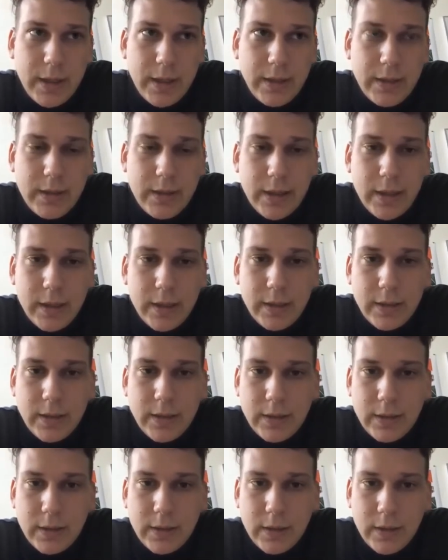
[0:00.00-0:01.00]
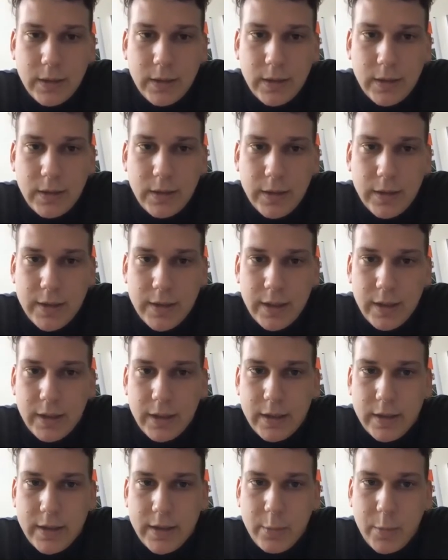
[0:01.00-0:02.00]
at the end, as
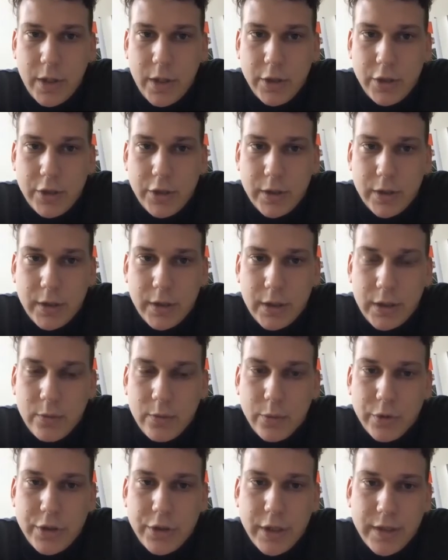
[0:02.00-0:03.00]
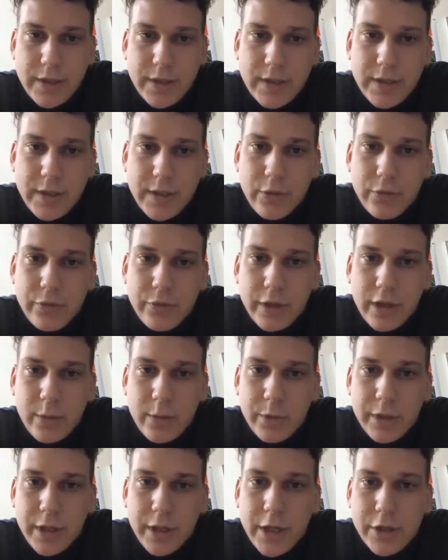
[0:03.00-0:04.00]
I mentioned, it was just a set of
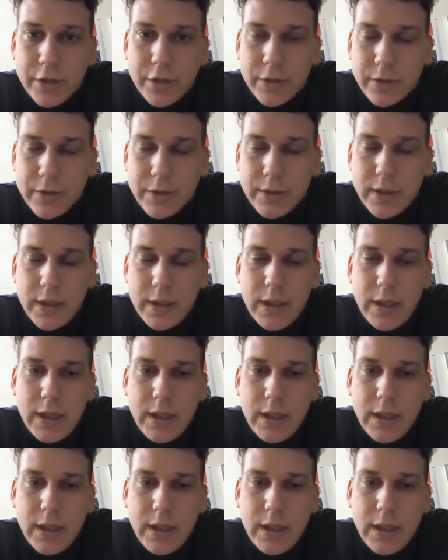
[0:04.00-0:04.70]
recommendations,